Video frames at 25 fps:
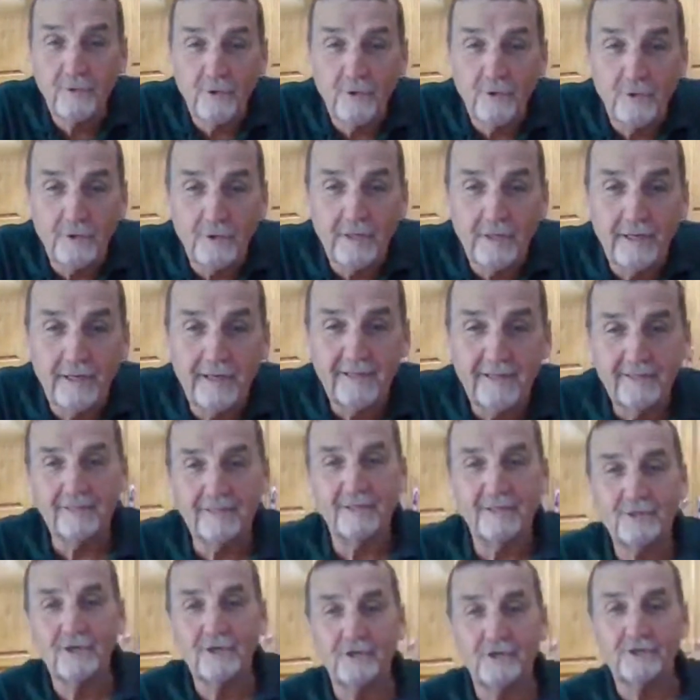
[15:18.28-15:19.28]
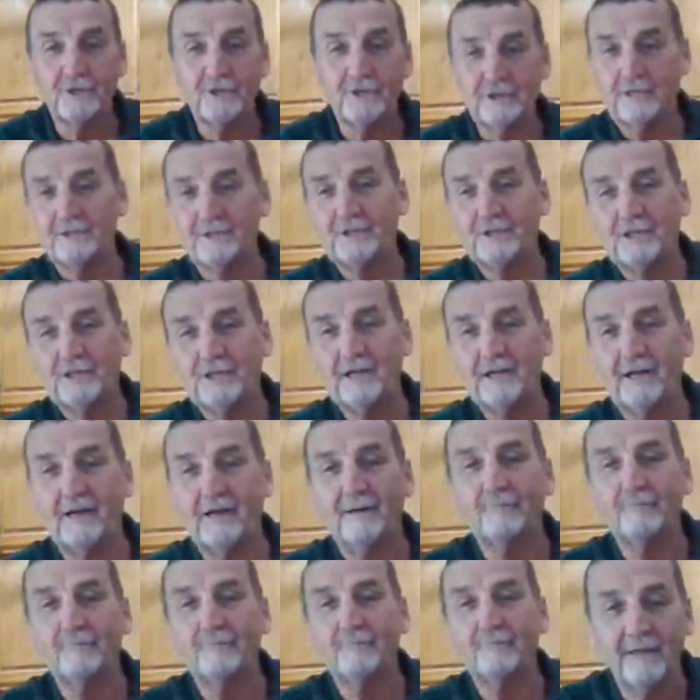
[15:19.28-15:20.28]
13th at such and such a
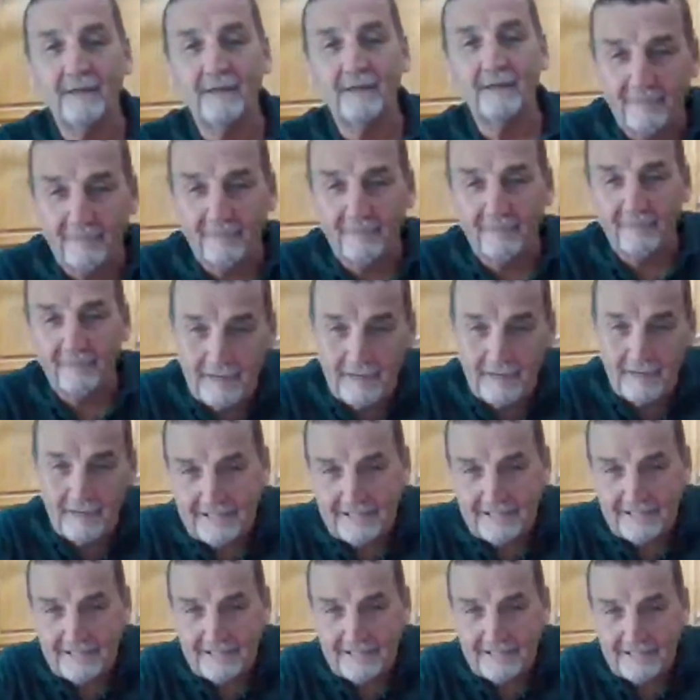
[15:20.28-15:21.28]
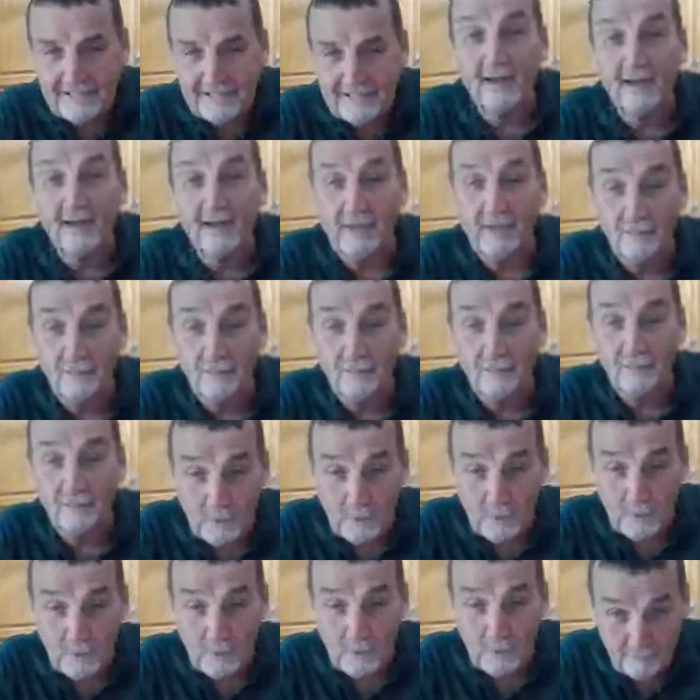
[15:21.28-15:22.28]
time. Tell everybody to come out, and
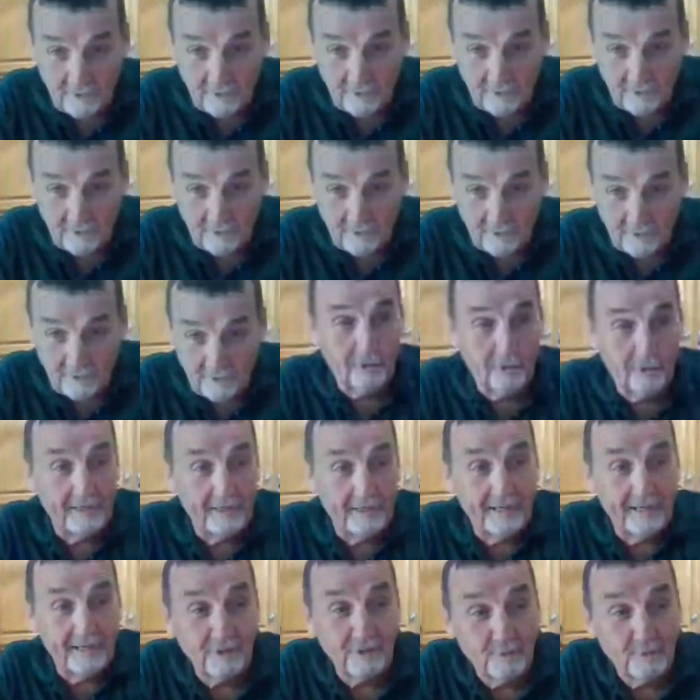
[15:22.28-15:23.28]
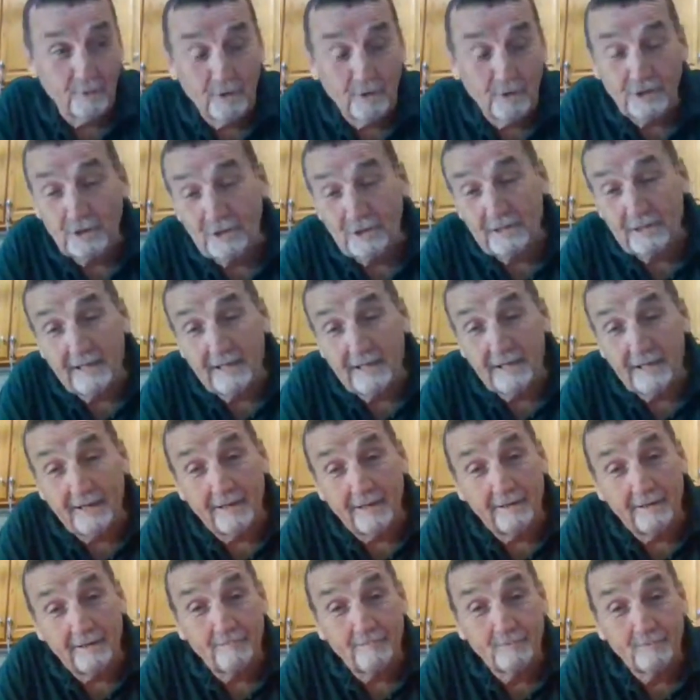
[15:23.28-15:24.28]
we're going to prove them wrong. And that's what she
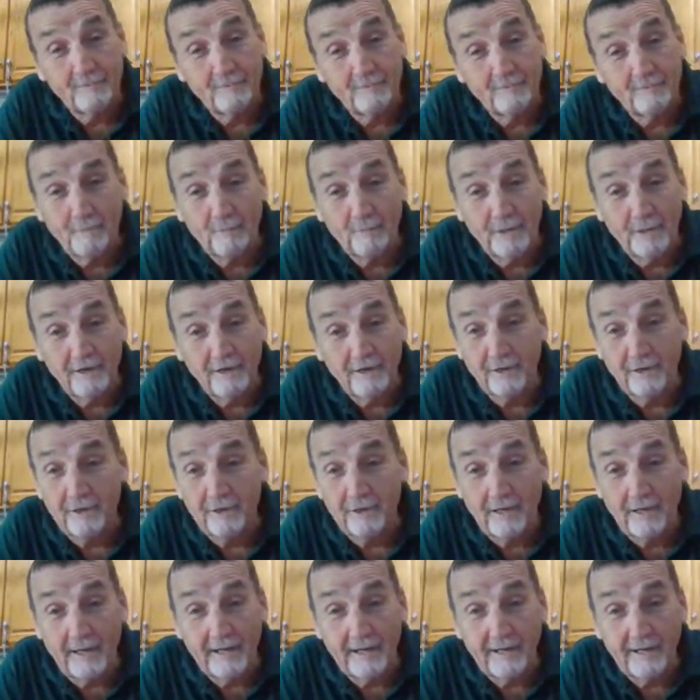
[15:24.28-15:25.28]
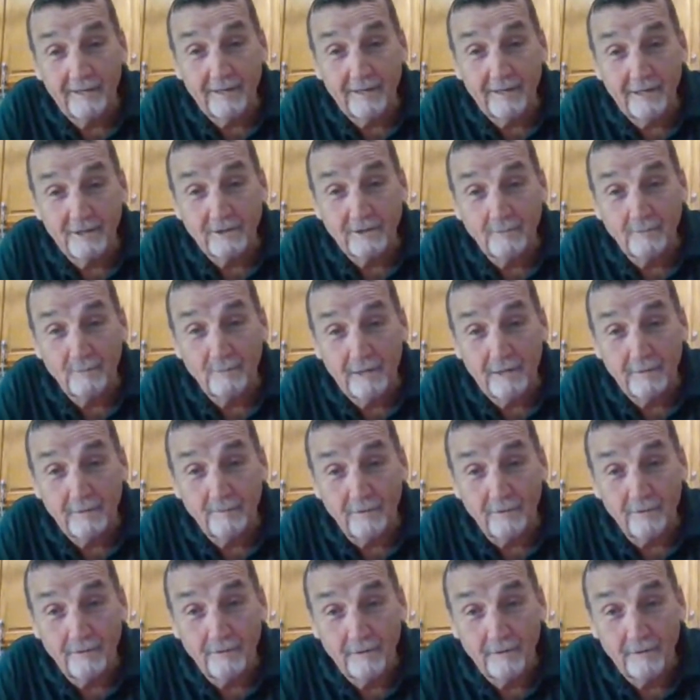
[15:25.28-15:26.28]
did. She appeared to 80,000
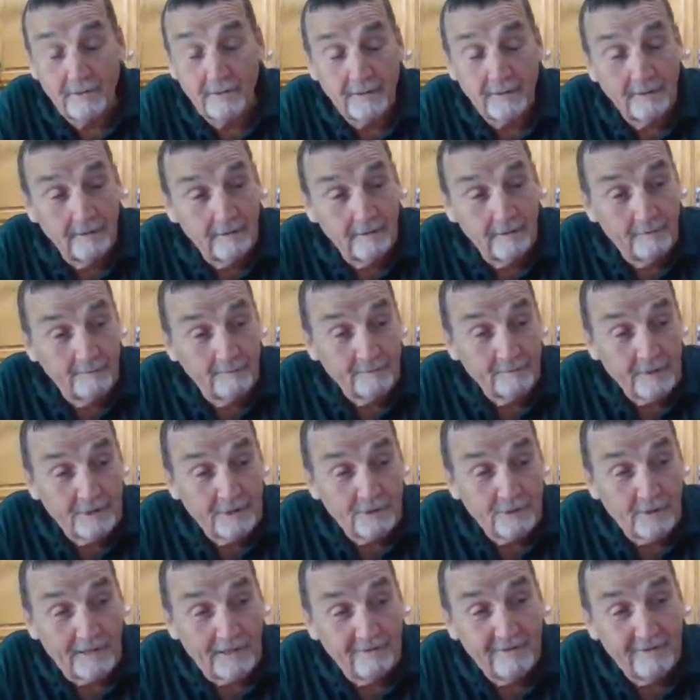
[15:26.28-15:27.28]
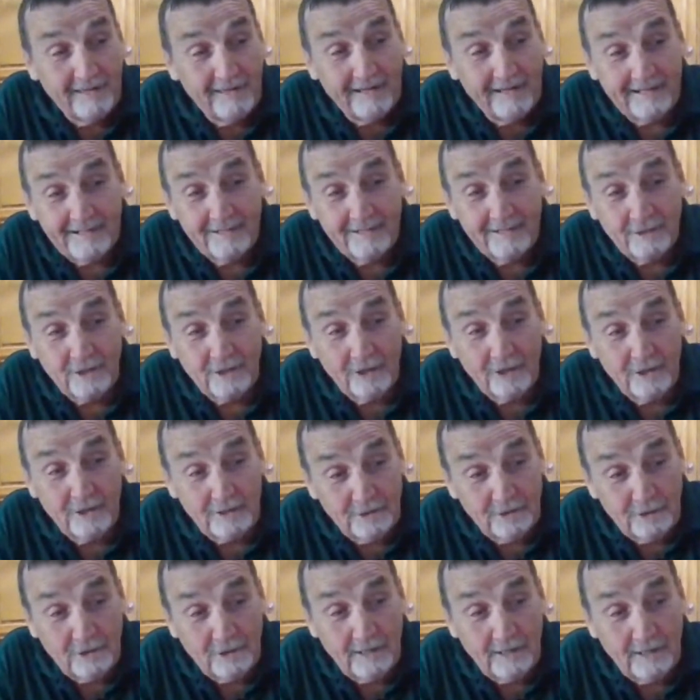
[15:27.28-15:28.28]
people. So I think there's a
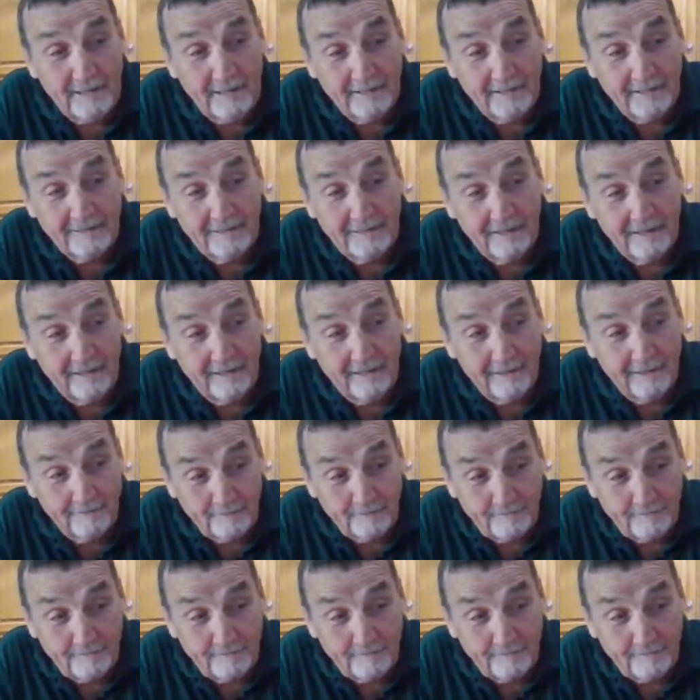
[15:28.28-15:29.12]
good chance that